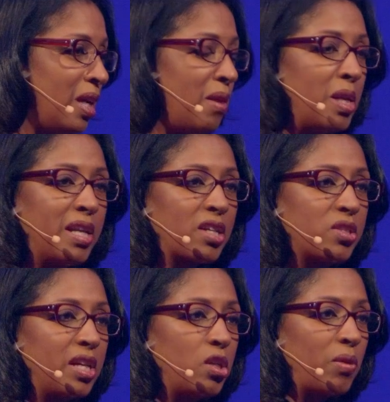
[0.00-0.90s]
The next
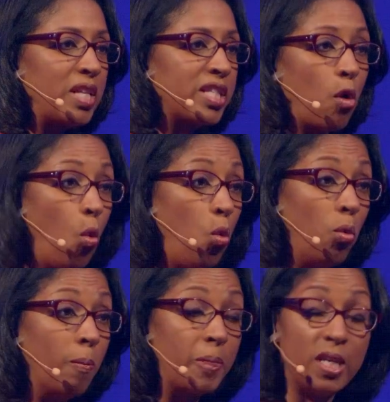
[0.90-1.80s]
thing you know, they'd say,
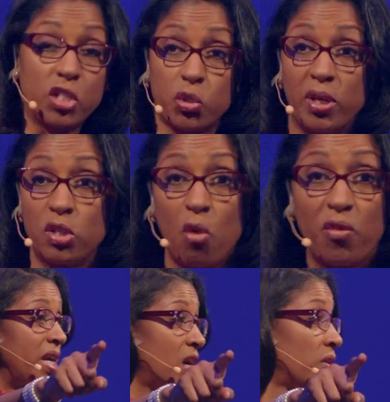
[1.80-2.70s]
ooh, this trend
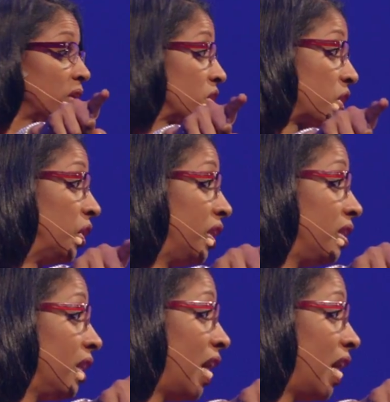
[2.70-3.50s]
over here looks good.